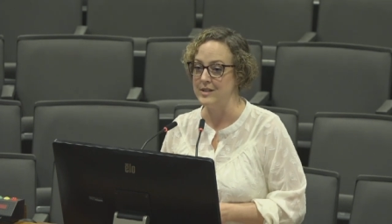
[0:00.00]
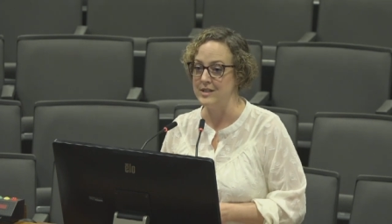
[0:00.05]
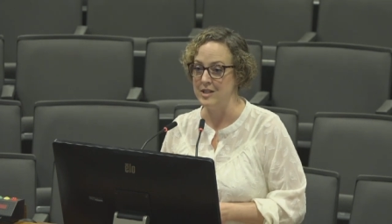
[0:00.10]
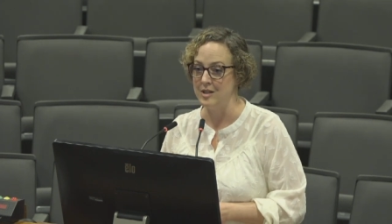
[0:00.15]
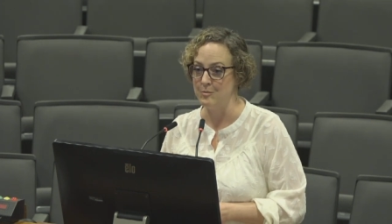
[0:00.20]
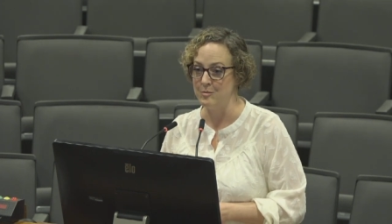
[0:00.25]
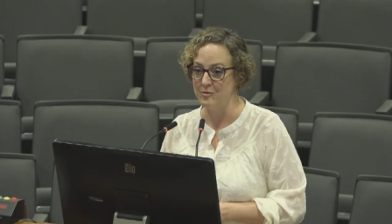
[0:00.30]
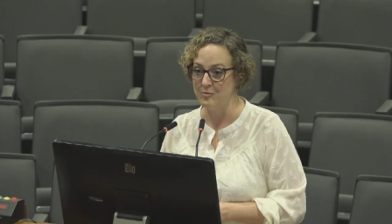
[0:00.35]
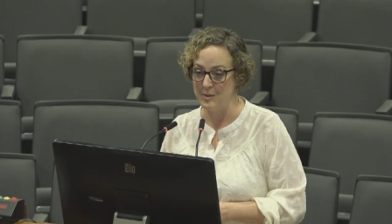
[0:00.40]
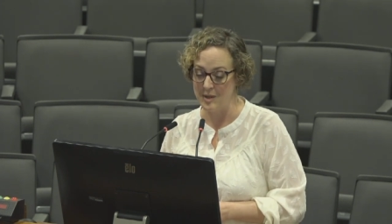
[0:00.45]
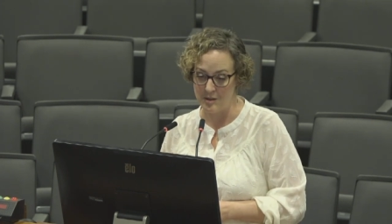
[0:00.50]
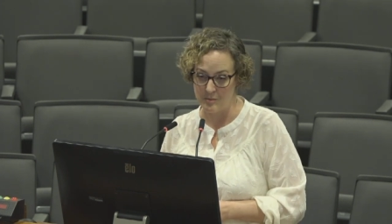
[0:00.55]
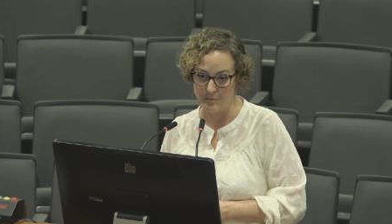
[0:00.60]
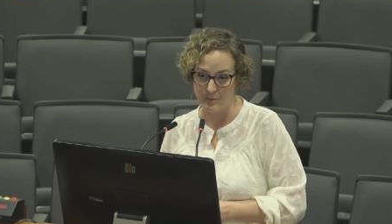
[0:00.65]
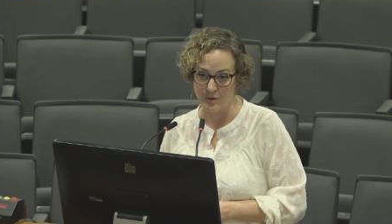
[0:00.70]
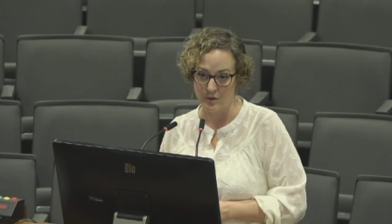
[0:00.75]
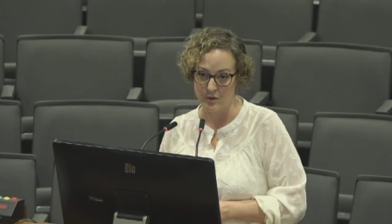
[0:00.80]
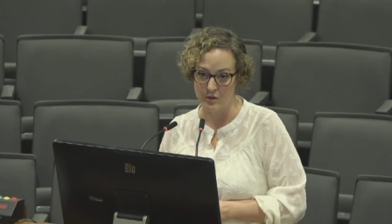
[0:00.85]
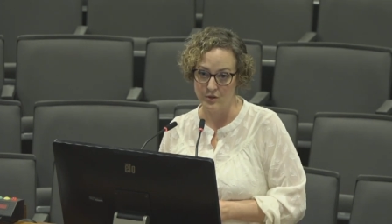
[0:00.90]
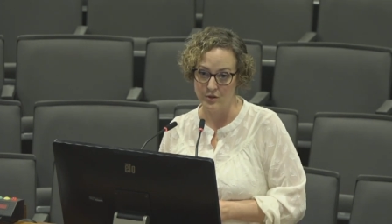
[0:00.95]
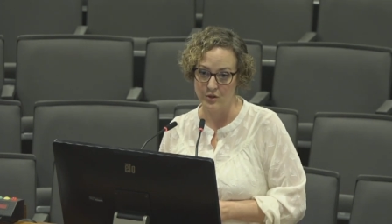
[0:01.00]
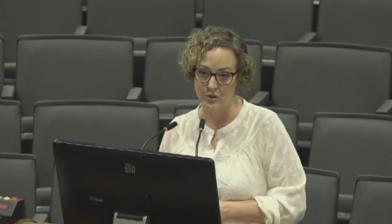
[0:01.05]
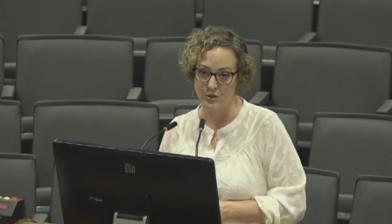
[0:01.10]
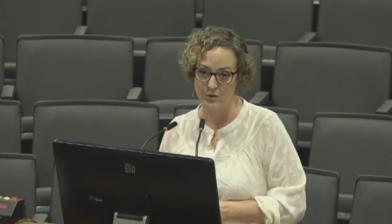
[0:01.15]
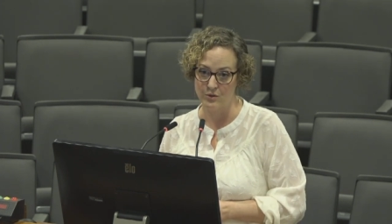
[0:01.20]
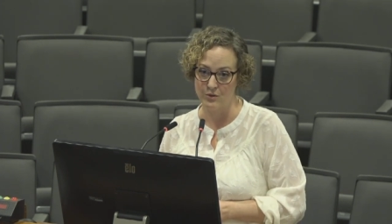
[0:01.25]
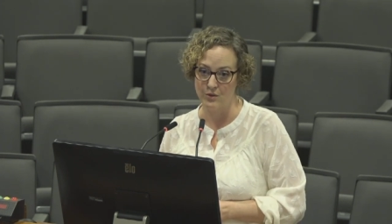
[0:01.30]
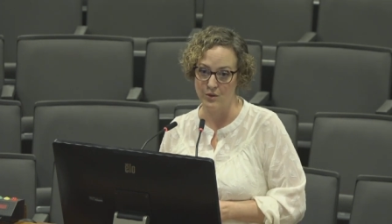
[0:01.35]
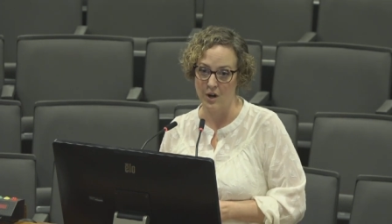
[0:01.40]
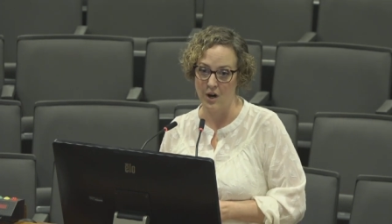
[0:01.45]
team of people
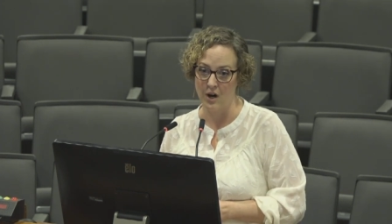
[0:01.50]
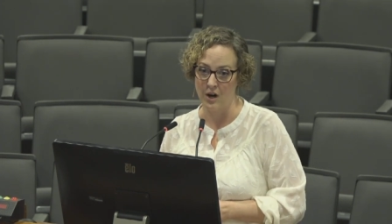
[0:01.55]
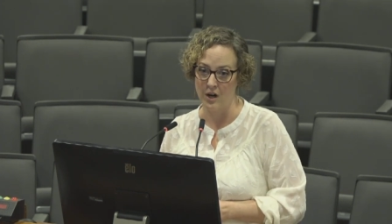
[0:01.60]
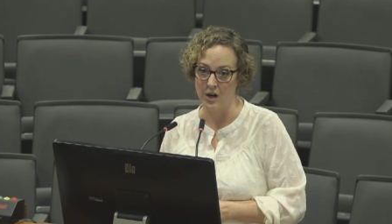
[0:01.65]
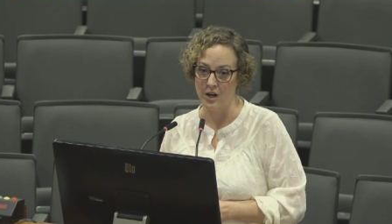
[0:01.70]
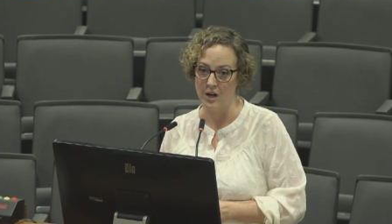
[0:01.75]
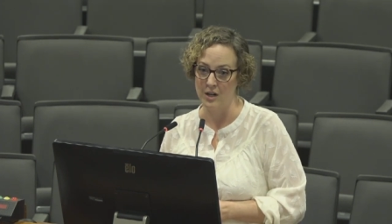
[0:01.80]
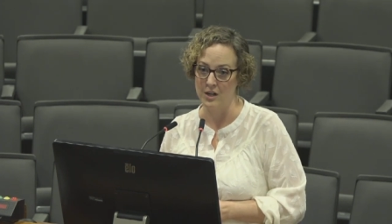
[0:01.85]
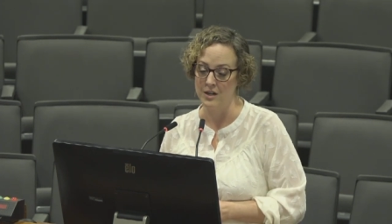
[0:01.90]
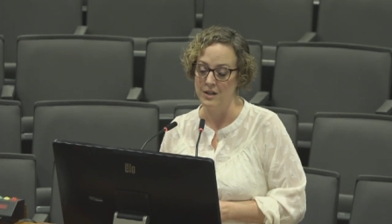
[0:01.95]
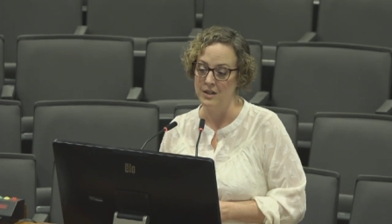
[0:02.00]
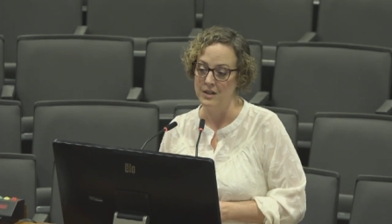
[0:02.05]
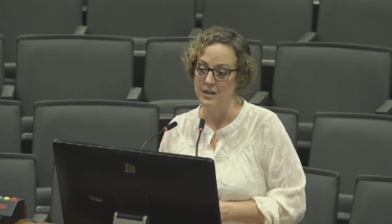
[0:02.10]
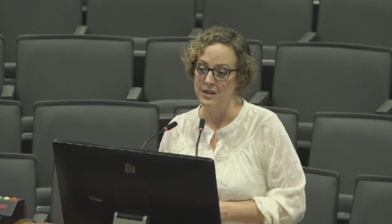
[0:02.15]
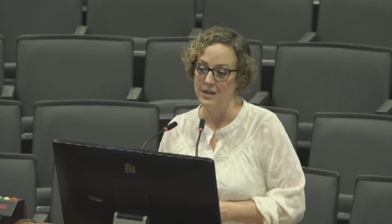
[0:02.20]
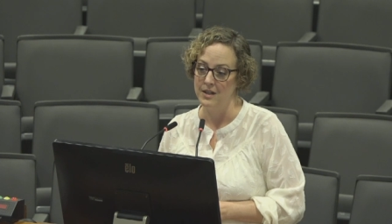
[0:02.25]
who are